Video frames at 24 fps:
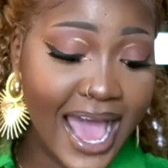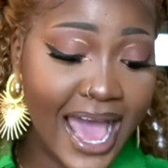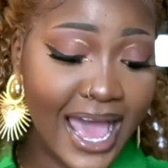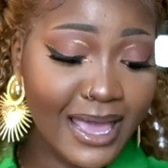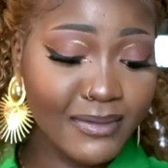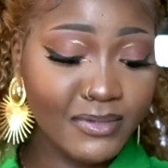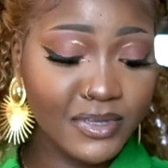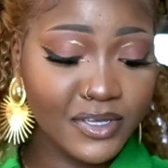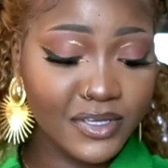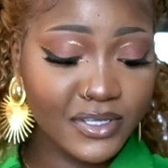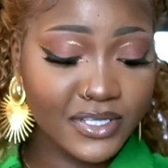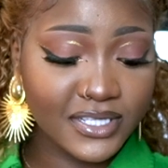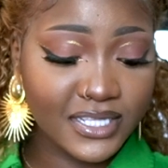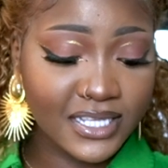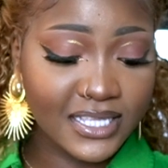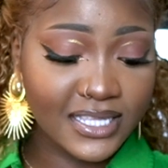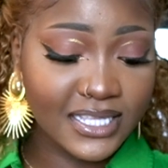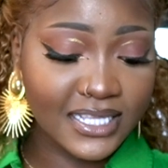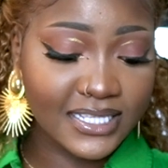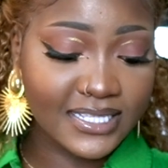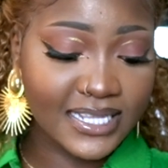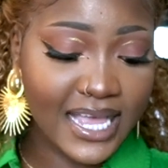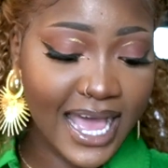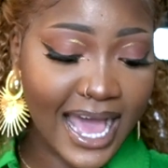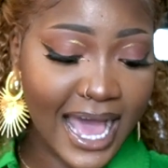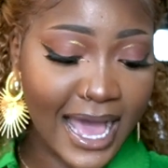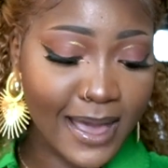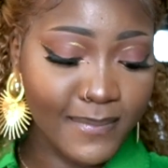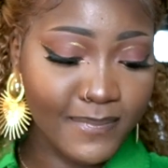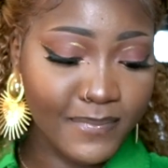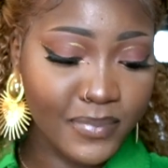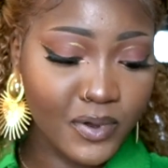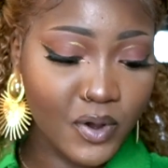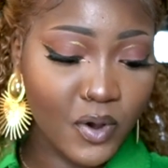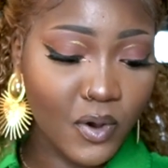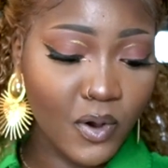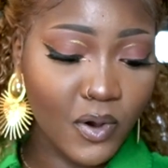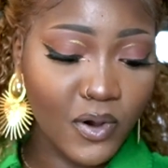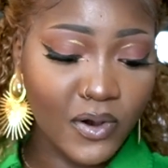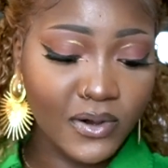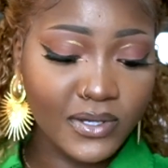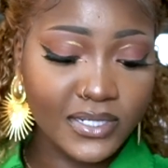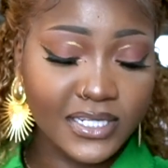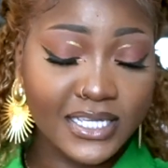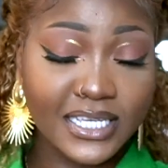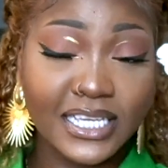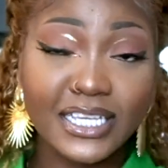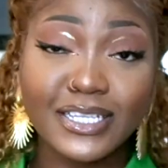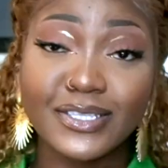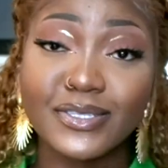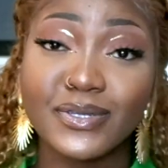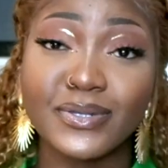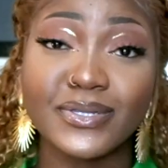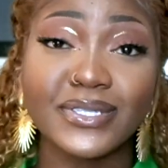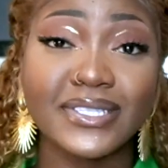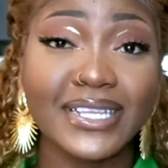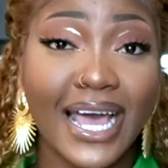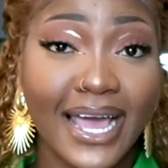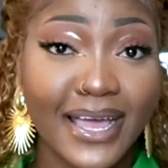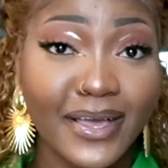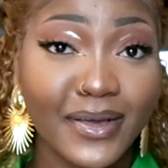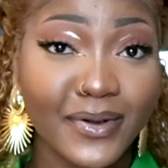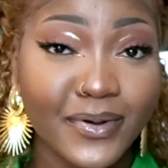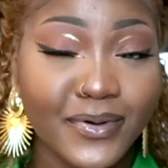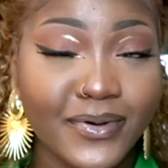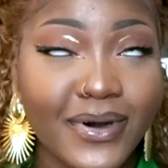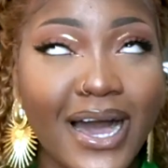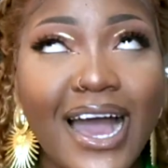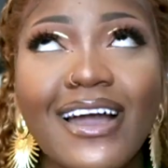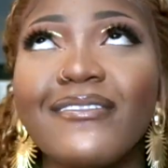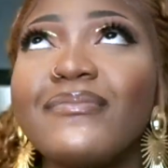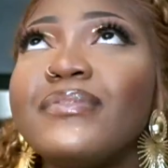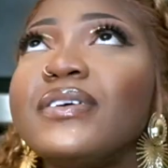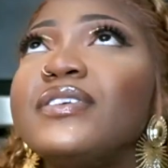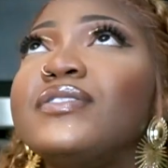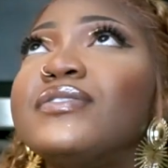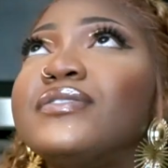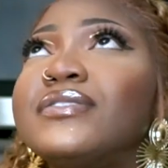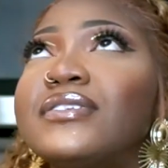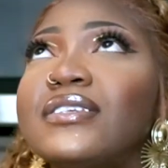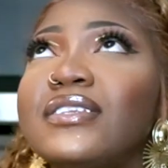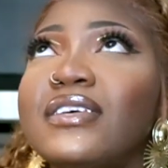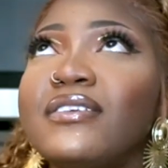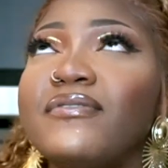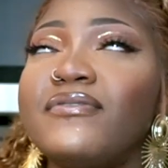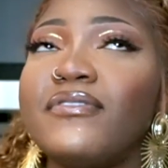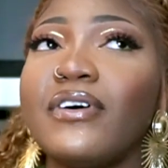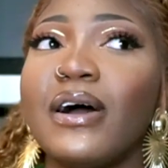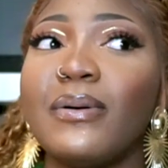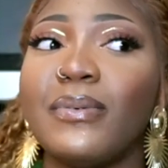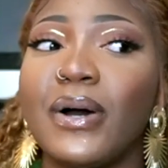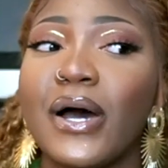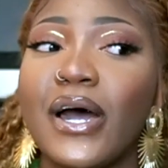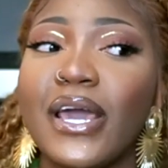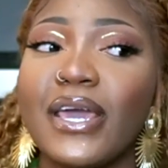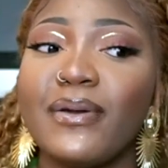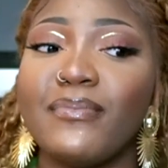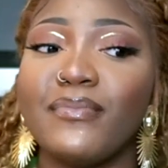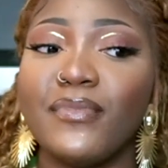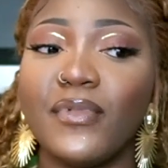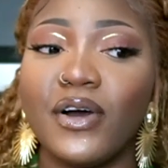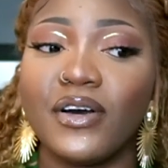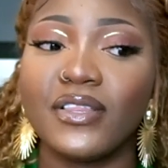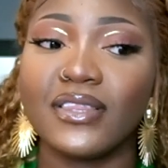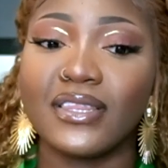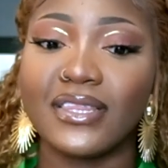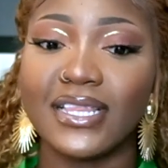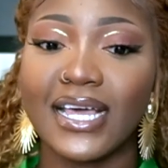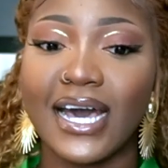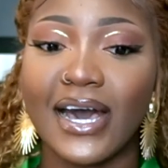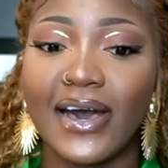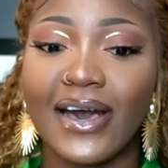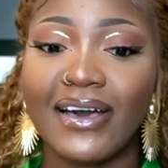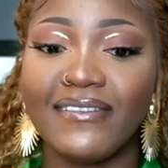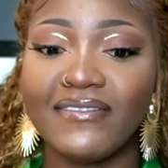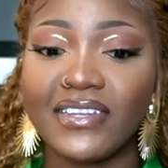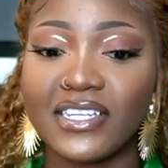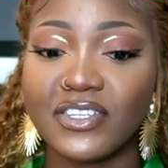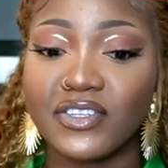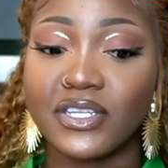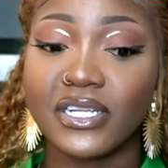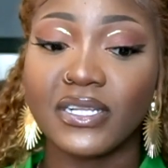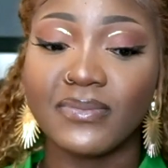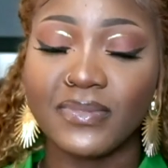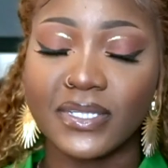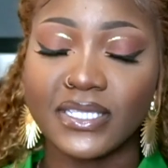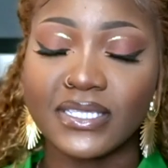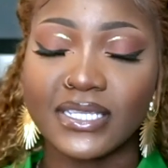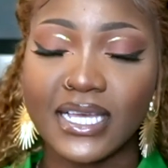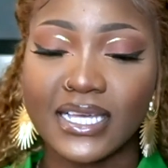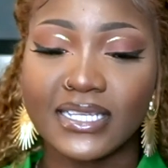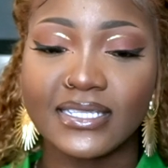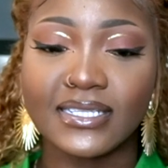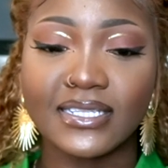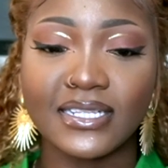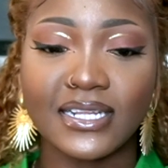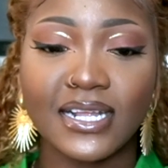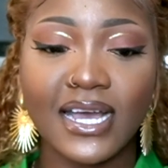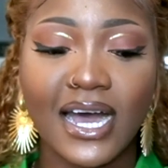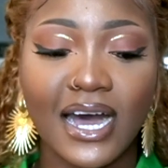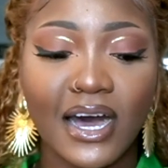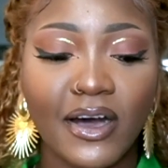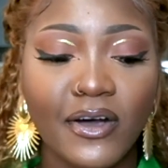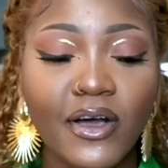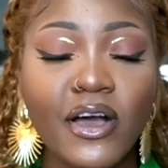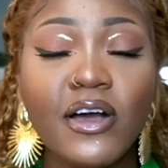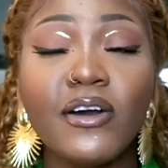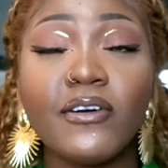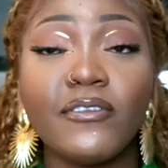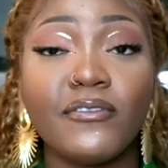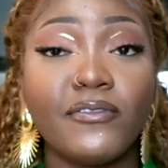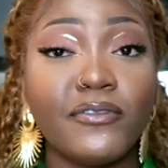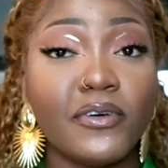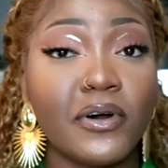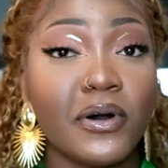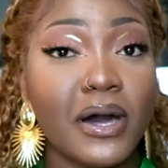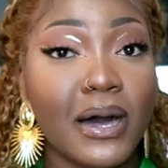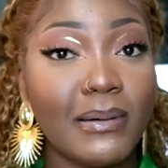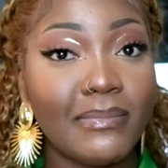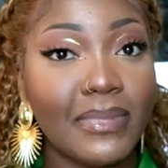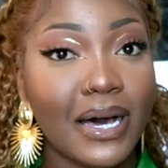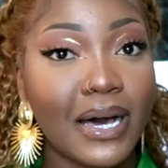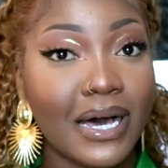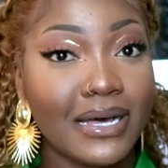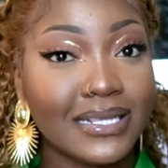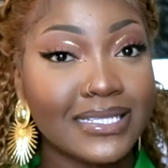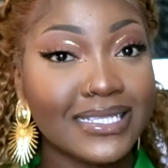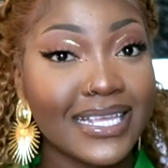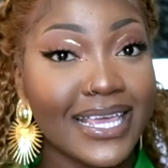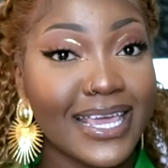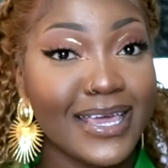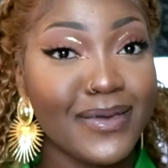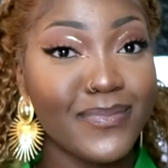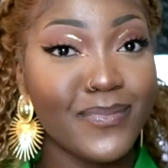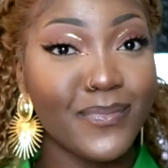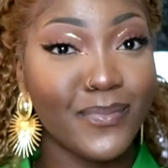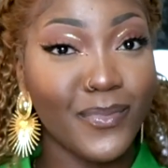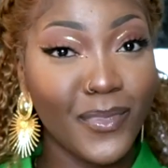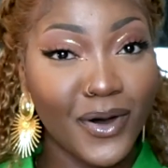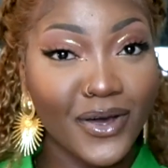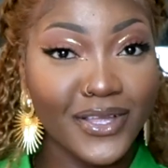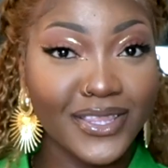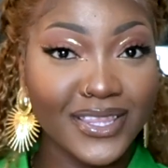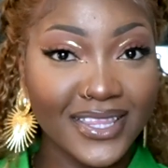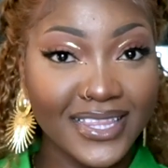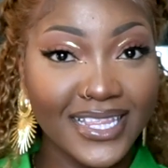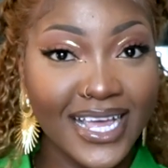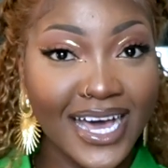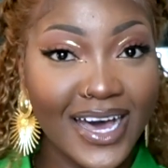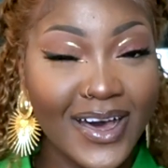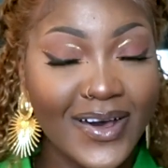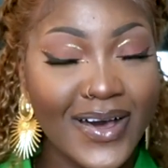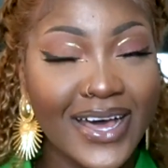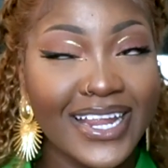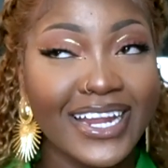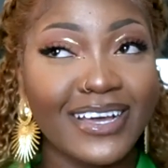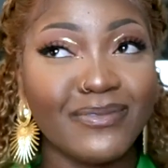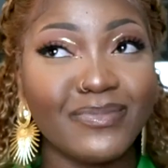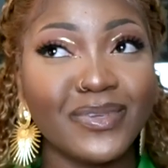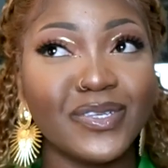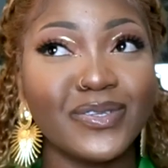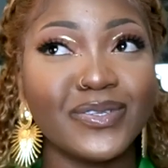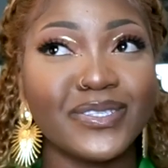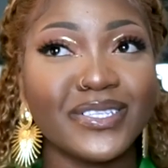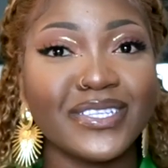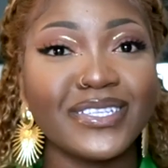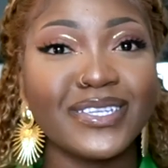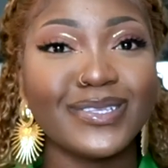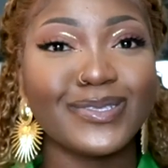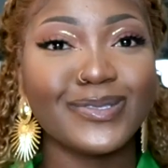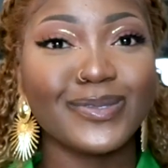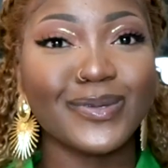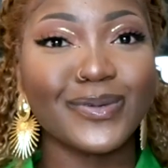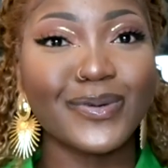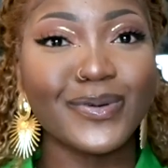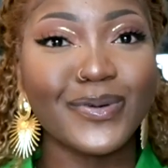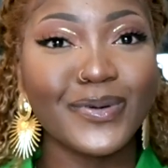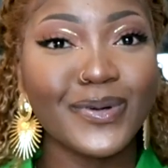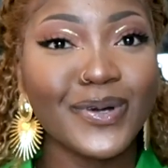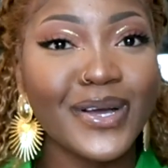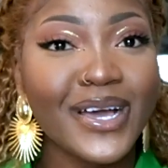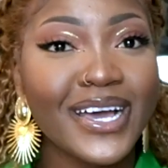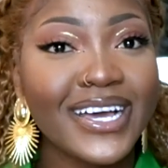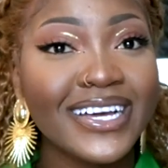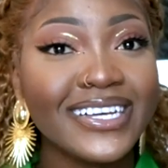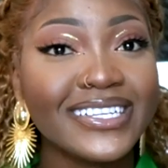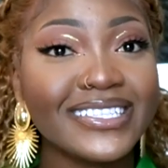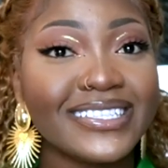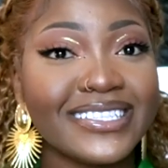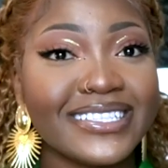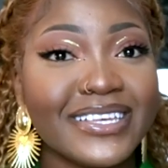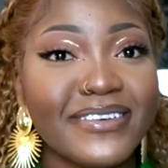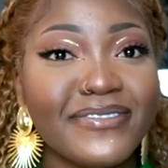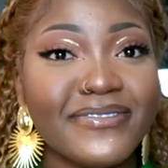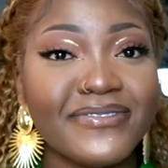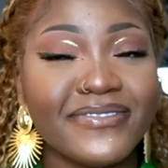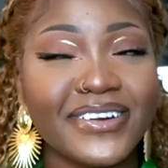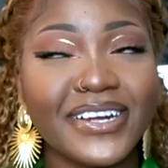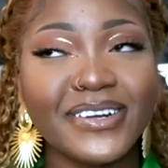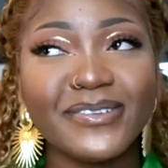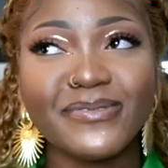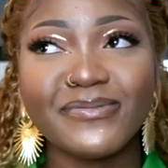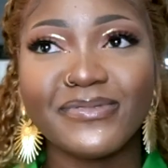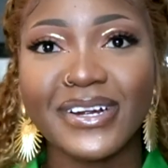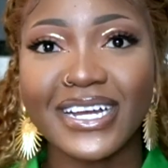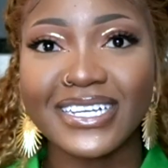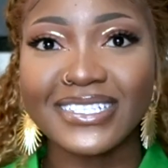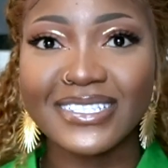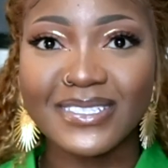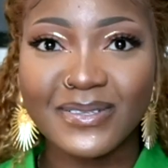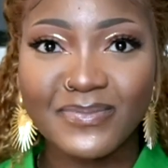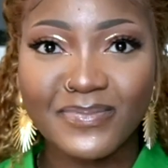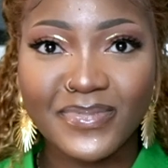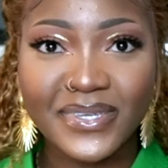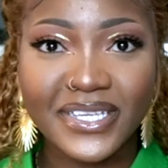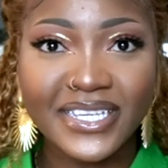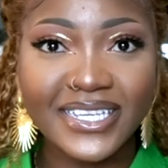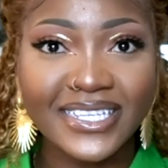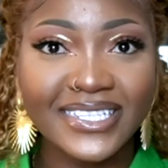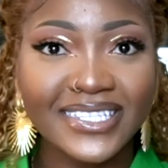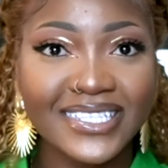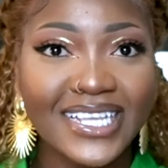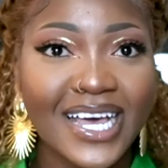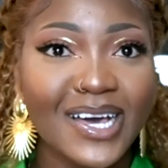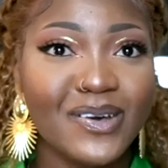I'm using this app called Keto Cycle. I've been using it for about a month now. I've literally been testing it out for about a month now and I've been using it to cook different recipes.